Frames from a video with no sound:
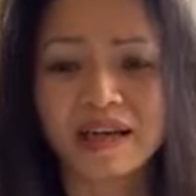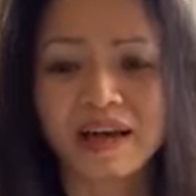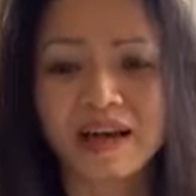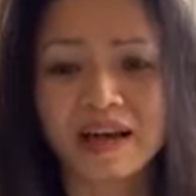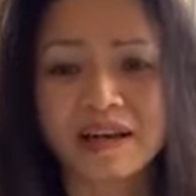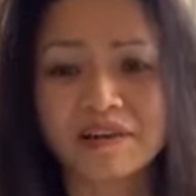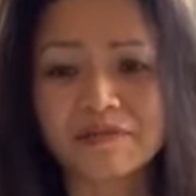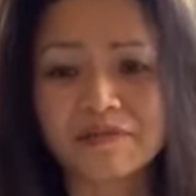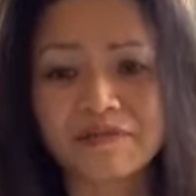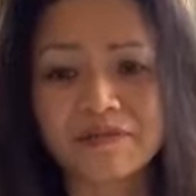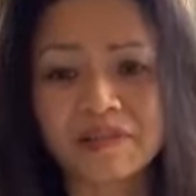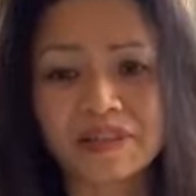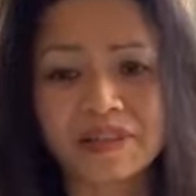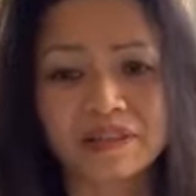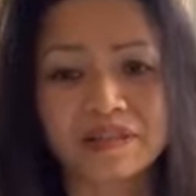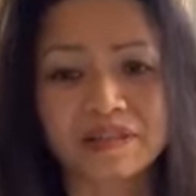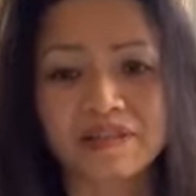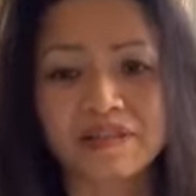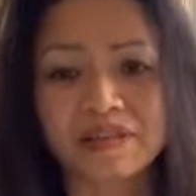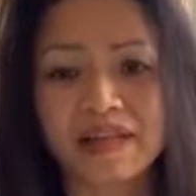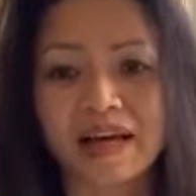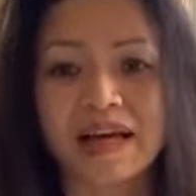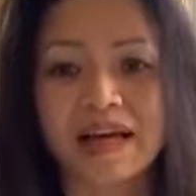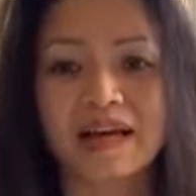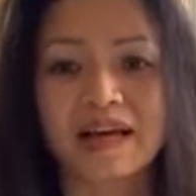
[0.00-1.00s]
I
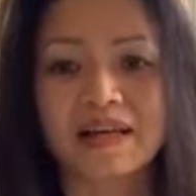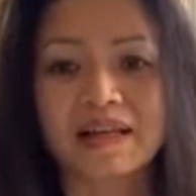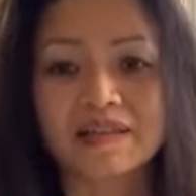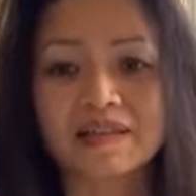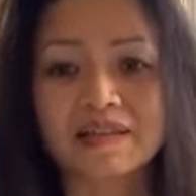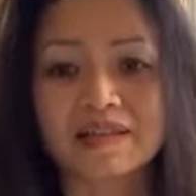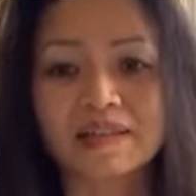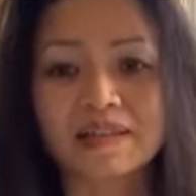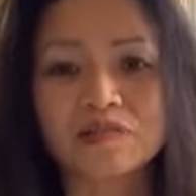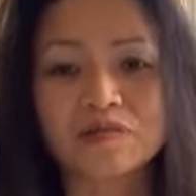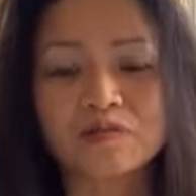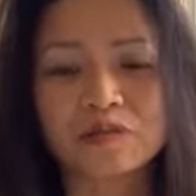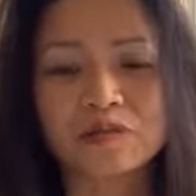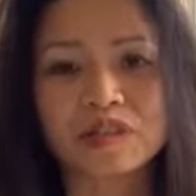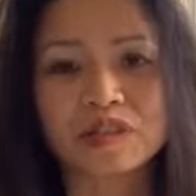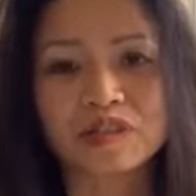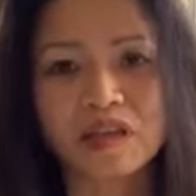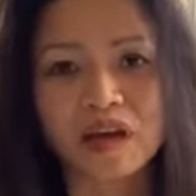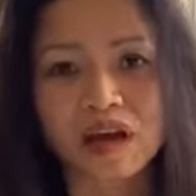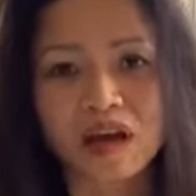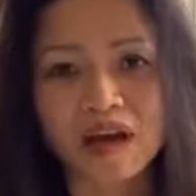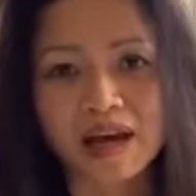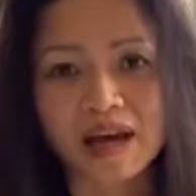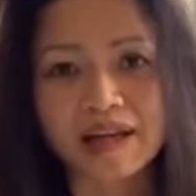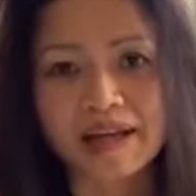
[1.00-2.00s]
feel that if we're
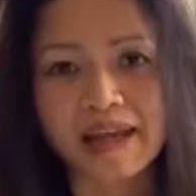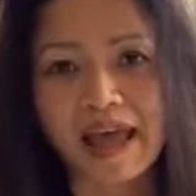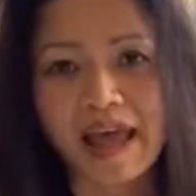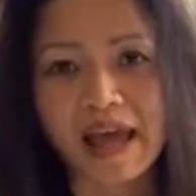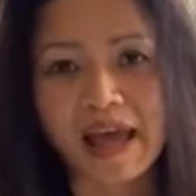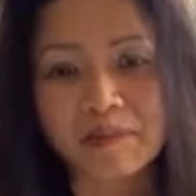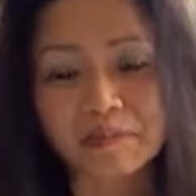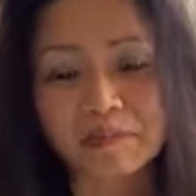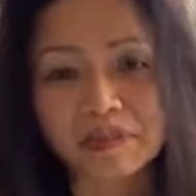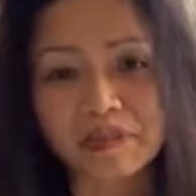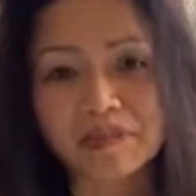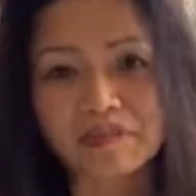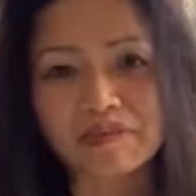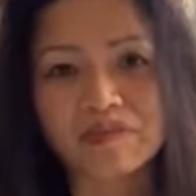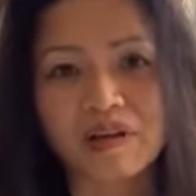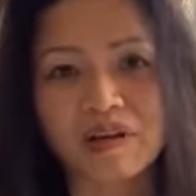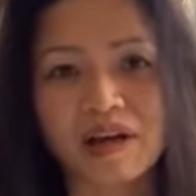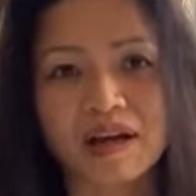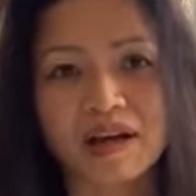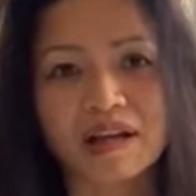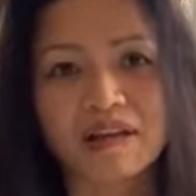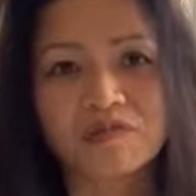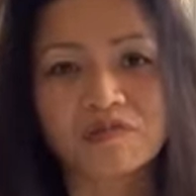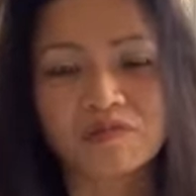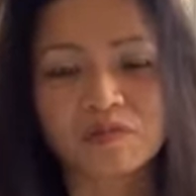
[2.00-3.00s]
not
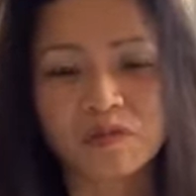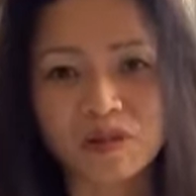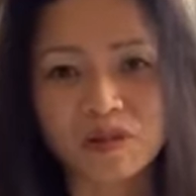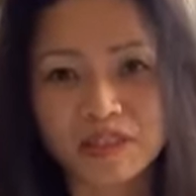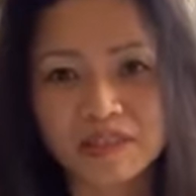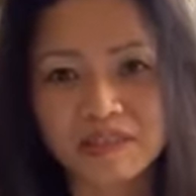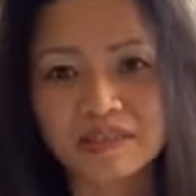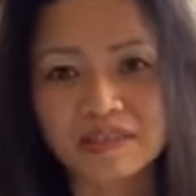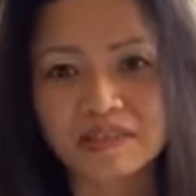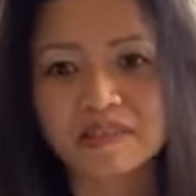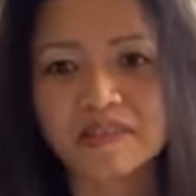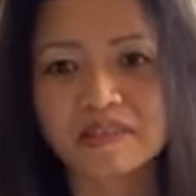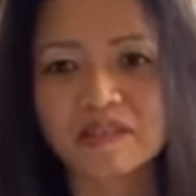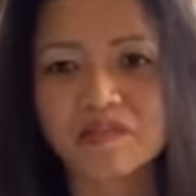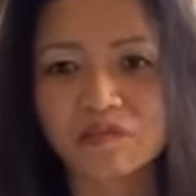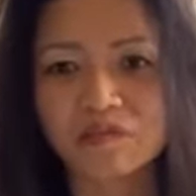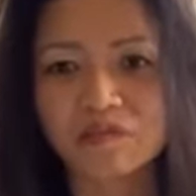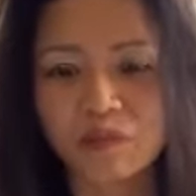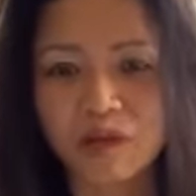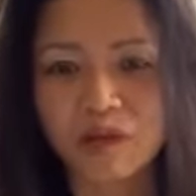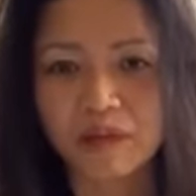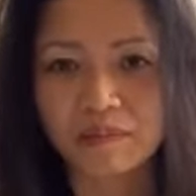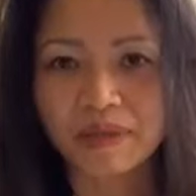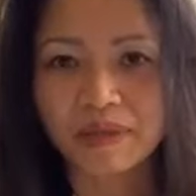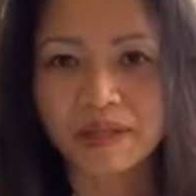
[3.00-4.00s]
amplifying voices of
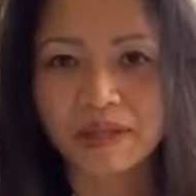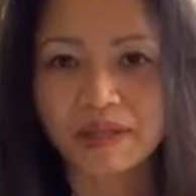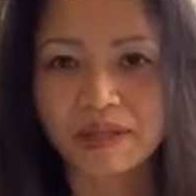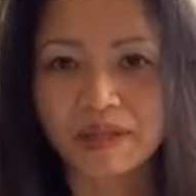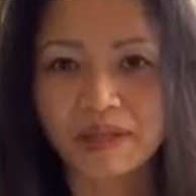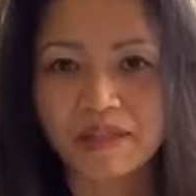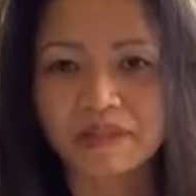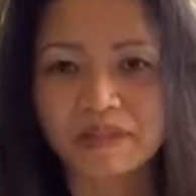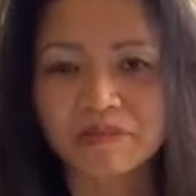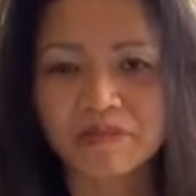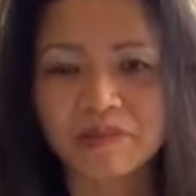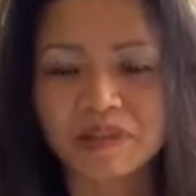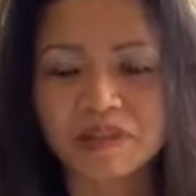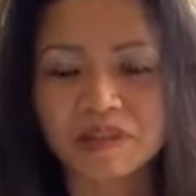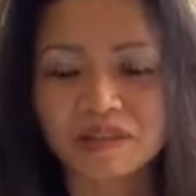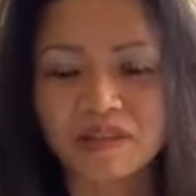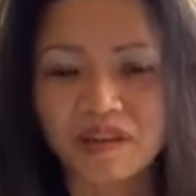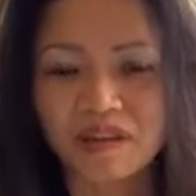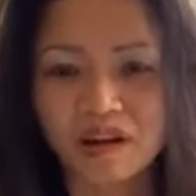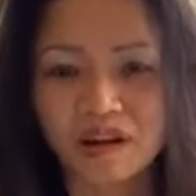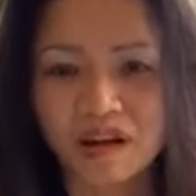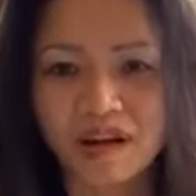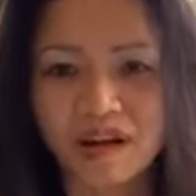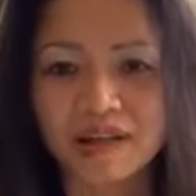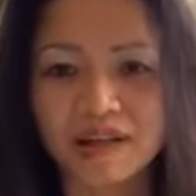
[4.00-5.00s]
women, and if we're
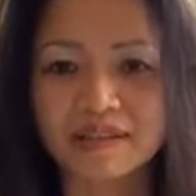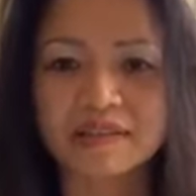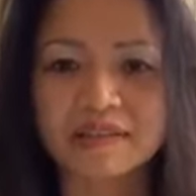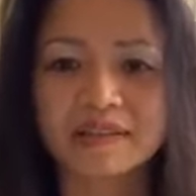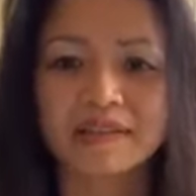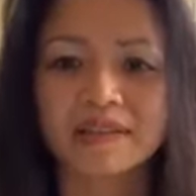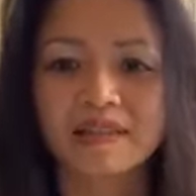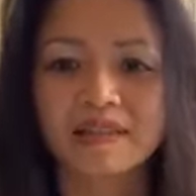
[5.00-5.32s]
not